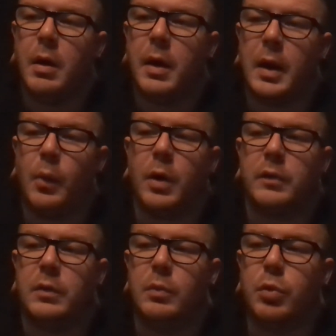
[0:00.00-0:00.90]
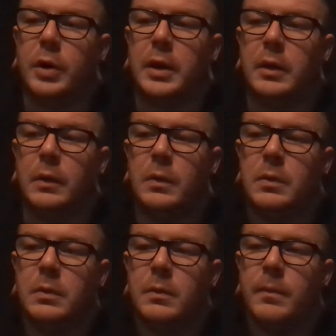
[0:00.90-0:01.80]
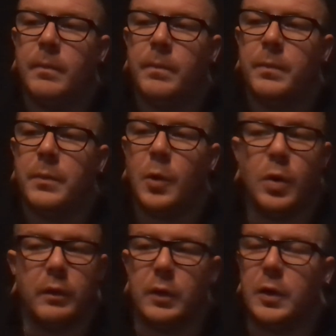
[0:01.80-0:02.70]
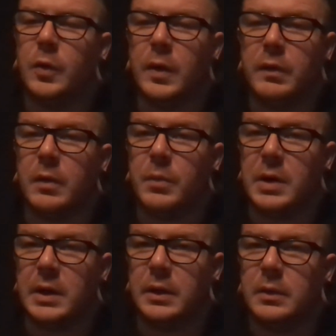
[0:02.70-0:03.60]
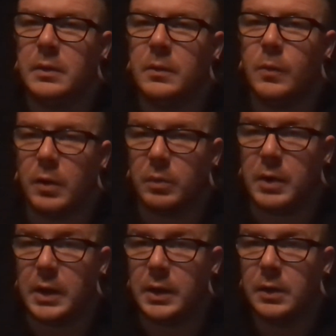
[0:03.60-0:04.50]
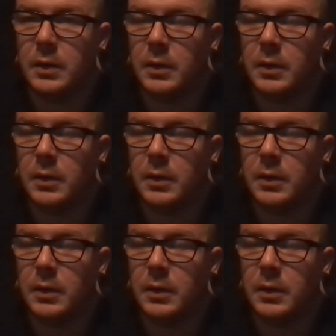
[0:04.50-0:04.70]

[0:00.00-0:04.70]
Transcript: And I want to bring you, whoever you ends up being, with me